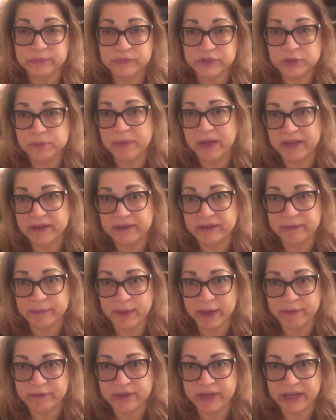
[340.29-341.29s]
She may end up
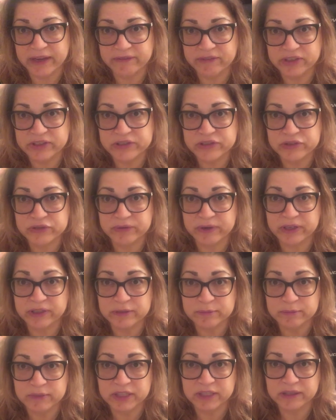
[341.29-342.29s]
having to have a
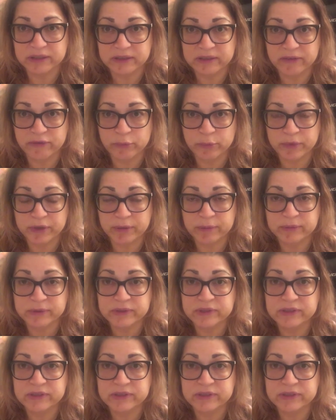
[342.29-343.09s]
hysterectomy and never be able